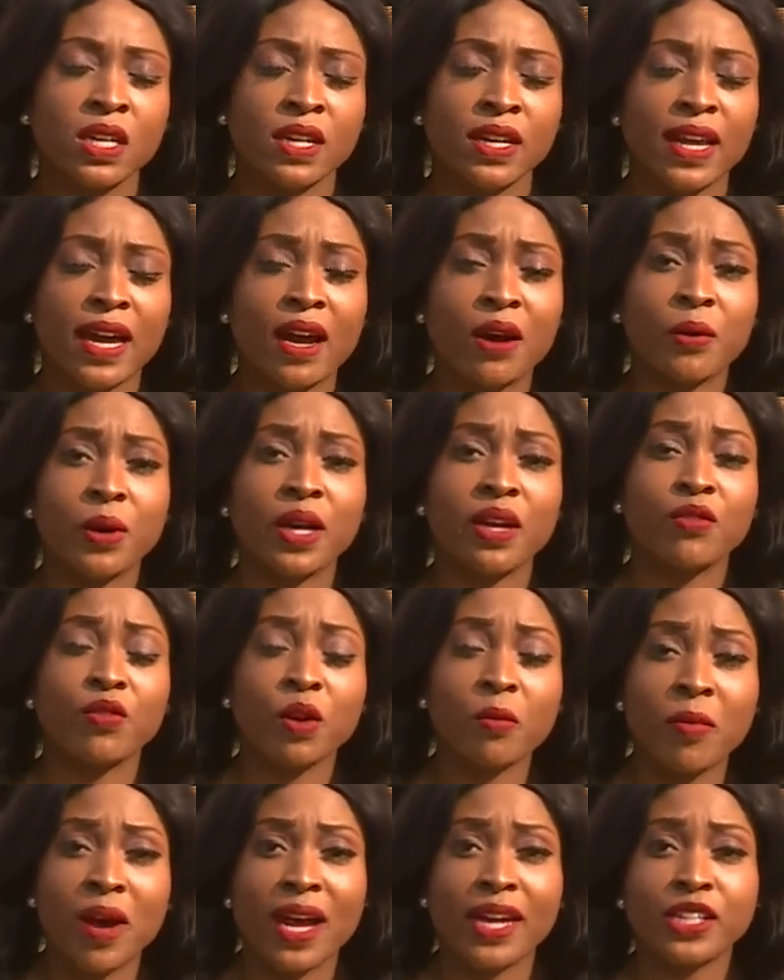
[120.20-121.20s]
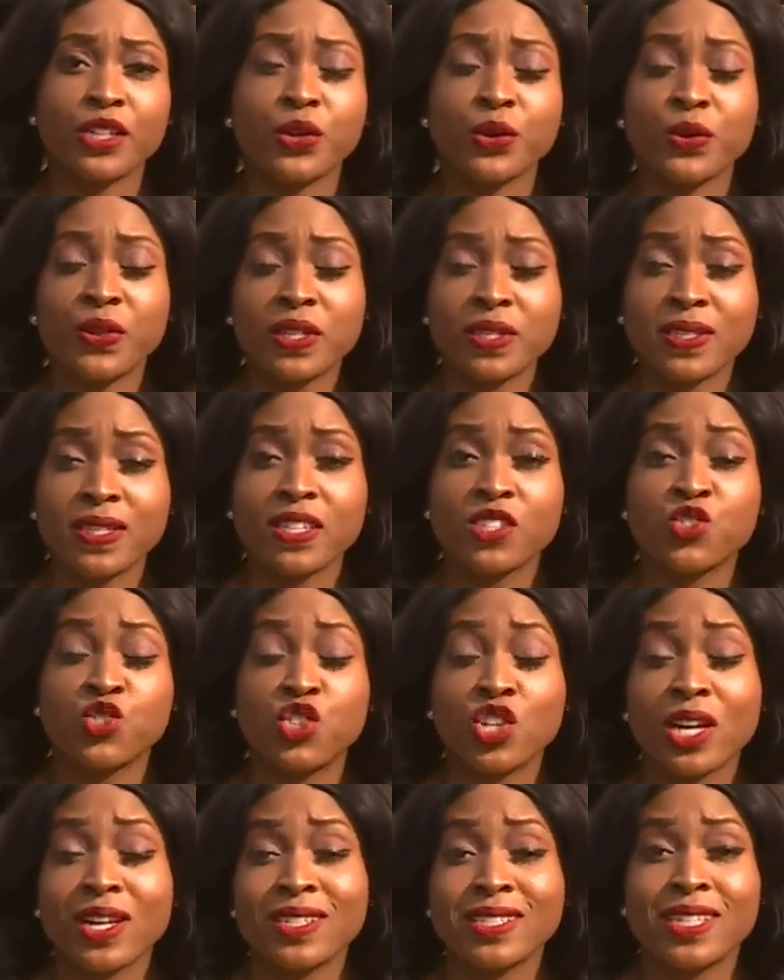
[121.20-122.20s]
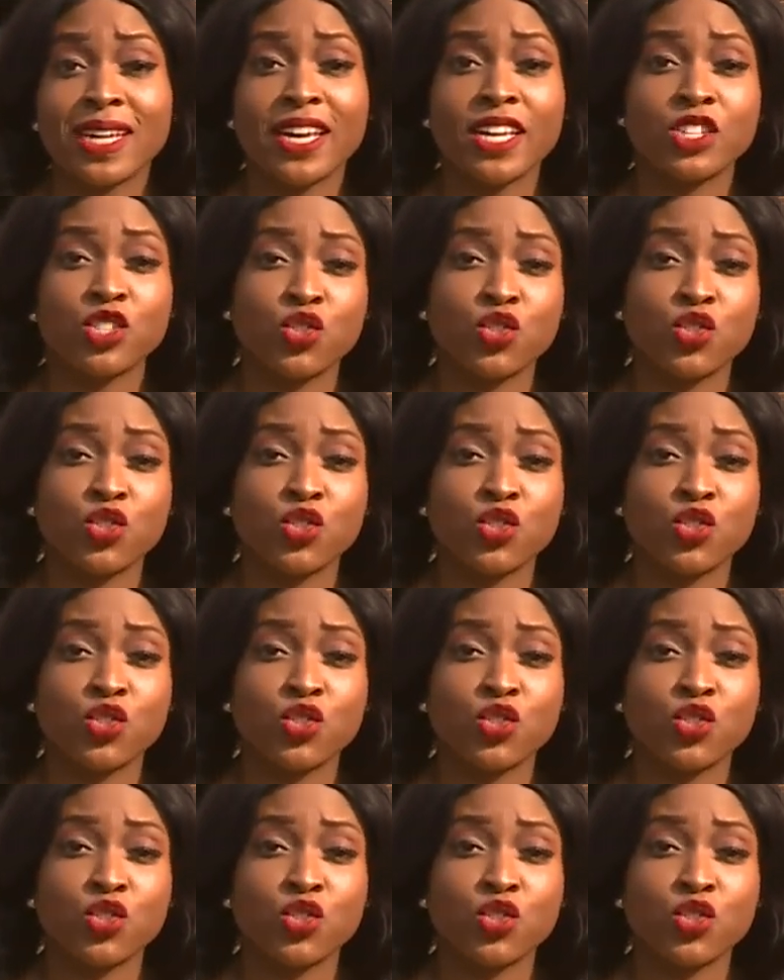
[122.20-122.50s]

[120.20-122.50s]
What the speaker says: Now, a reminder, this is just a